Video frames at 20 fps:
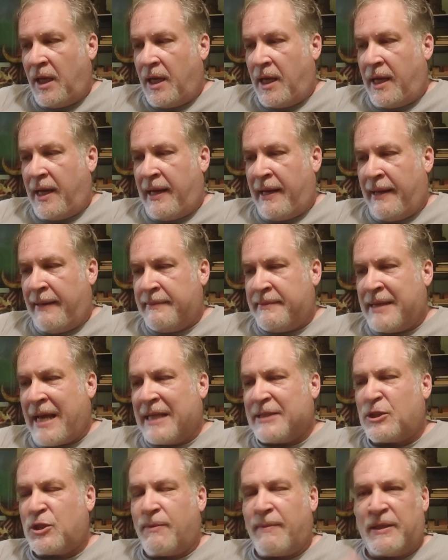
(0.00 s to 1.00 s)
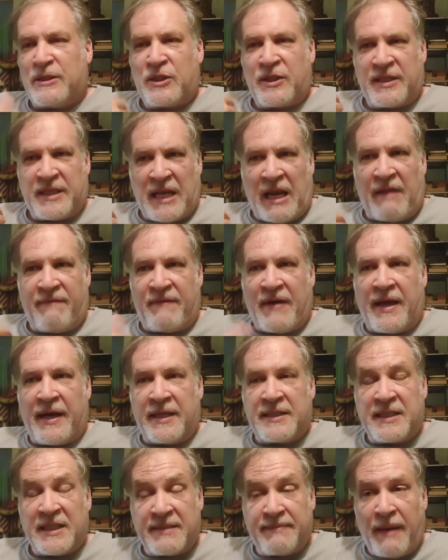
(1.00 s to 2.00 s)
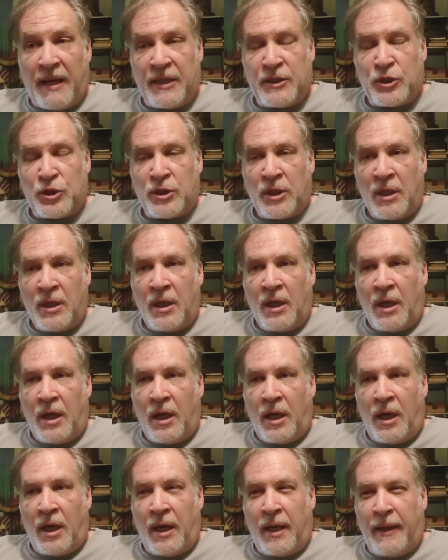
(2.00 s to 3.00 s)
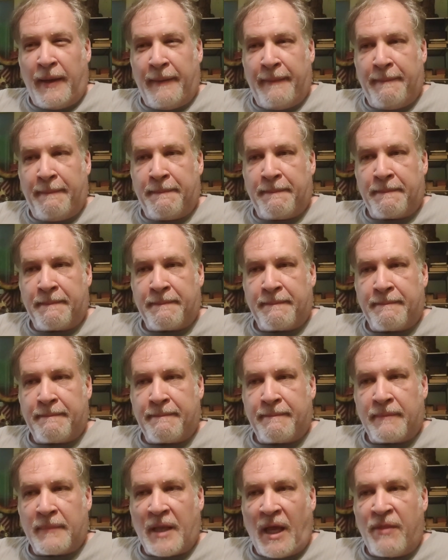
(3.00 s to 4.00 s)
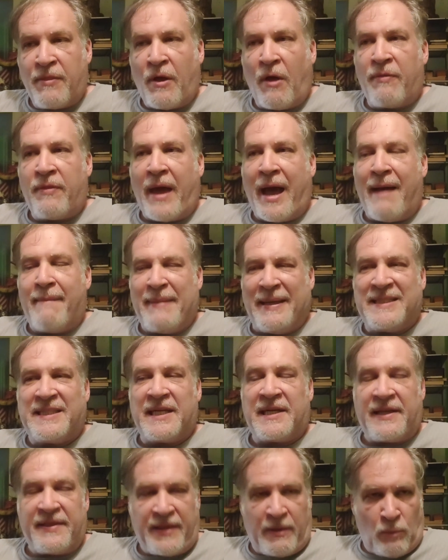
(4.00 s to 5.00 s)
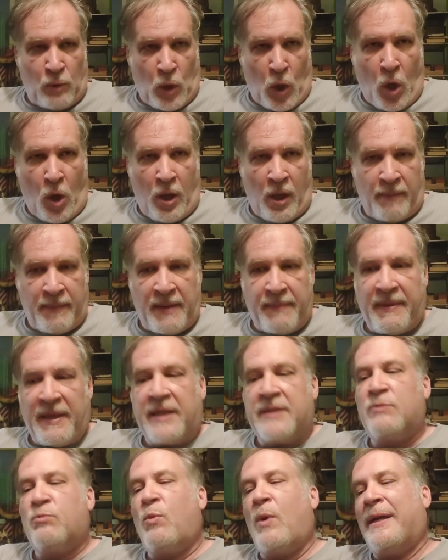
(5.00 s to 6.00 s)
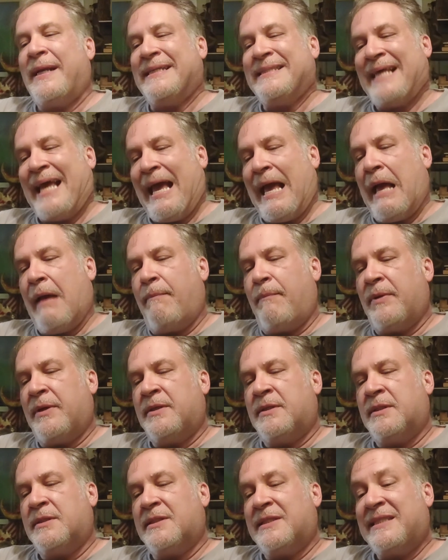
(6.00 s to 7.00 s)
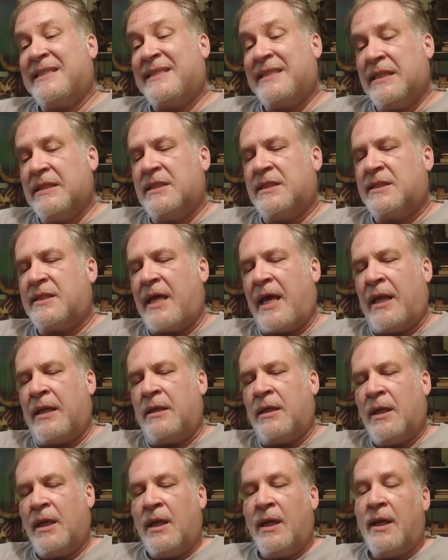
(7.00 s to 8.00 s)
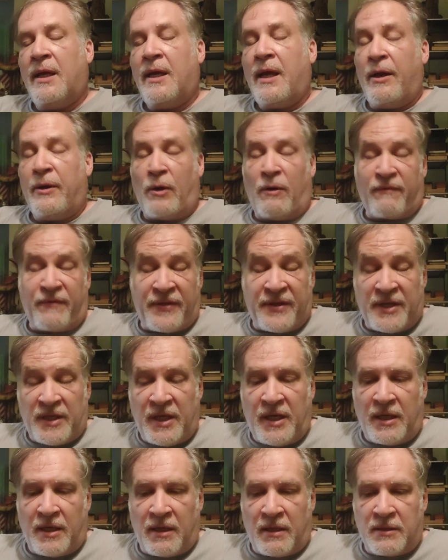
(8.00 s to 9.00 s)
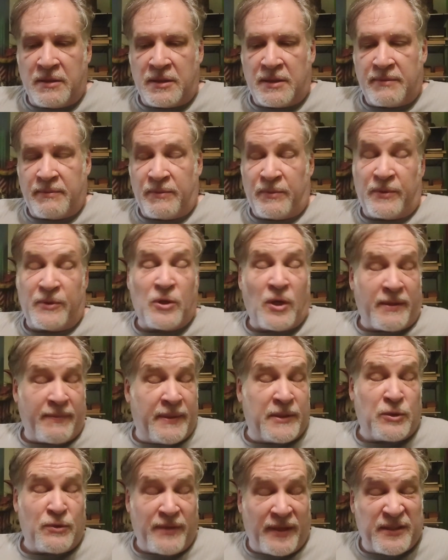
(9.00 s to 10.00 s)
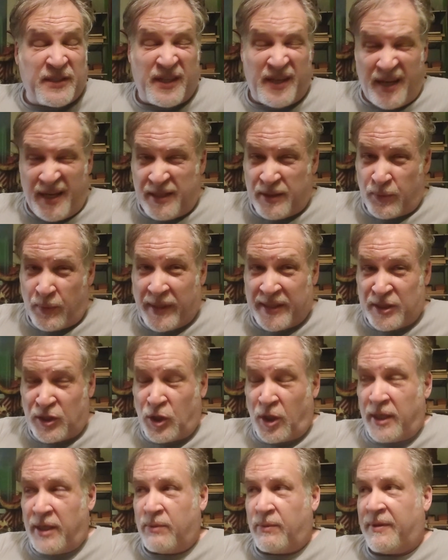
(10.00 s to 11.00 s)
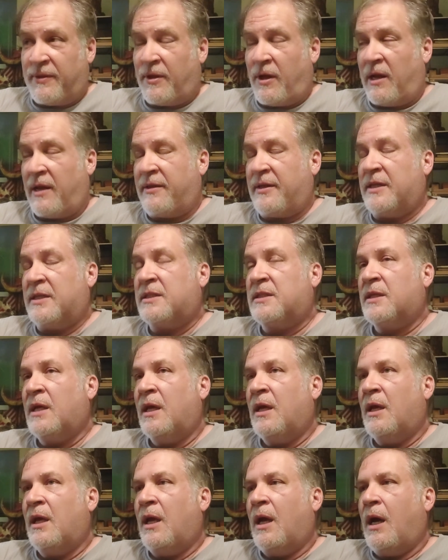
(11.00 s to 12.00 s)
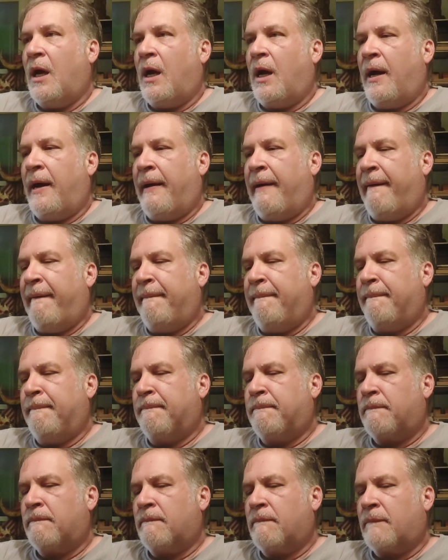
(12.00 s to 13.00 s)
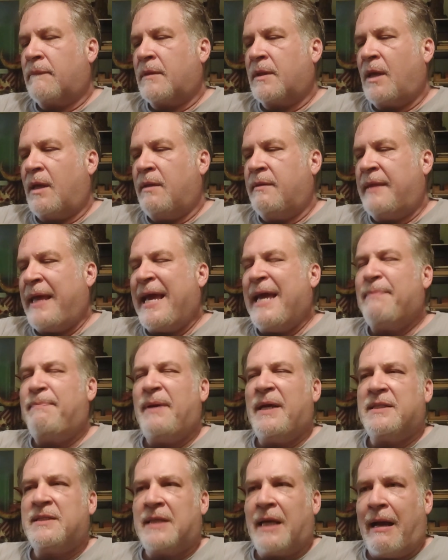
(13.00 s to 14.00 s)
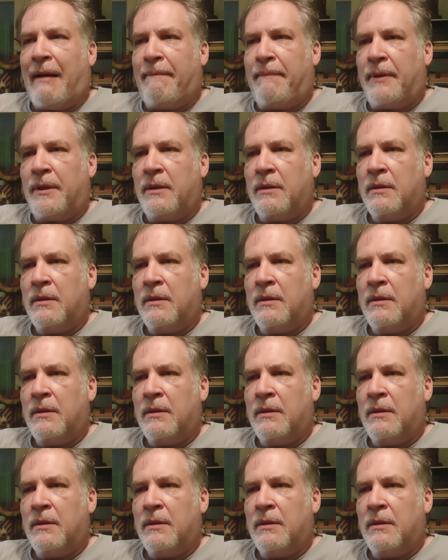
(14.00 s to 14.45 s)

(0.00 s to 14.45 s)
Not so much the telephonics as much. Though basically they will call me, because what has happened since then and over the years, we're talking about 2008 is when I started with all this. They had picked up